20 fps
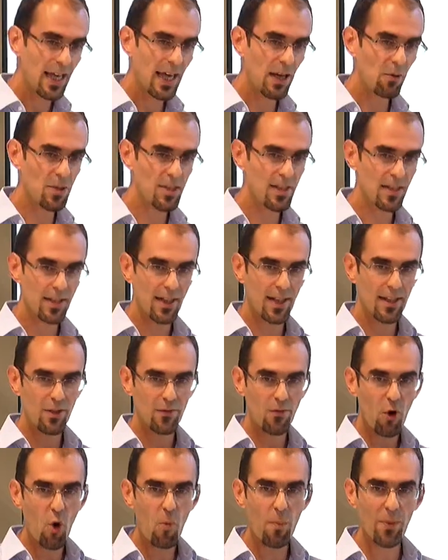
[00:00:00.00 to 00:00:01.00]
It was a kind
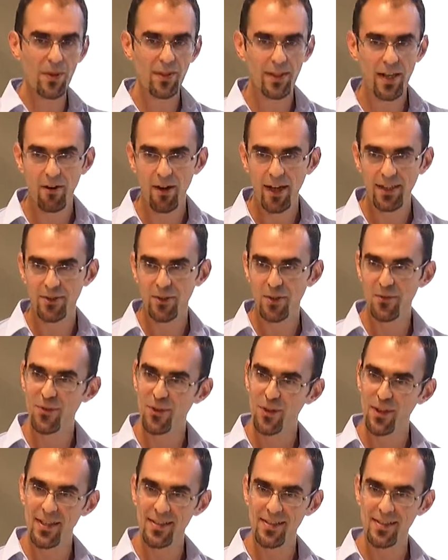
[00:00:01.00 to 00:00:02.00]
of open directory
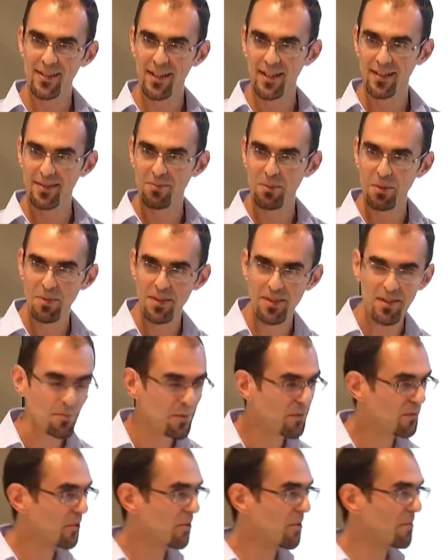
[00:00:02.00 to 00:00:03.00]
for the internet. Maybe some
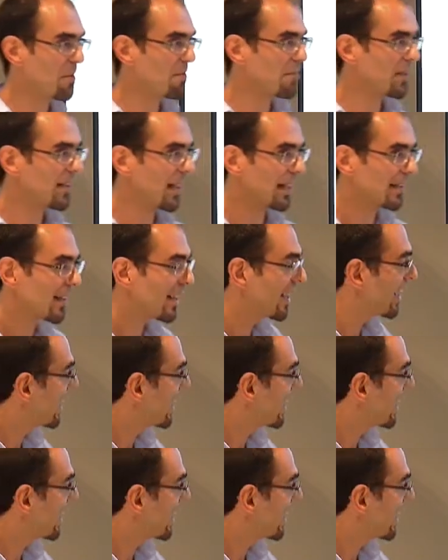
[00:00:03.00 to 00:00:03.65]
of you remember that.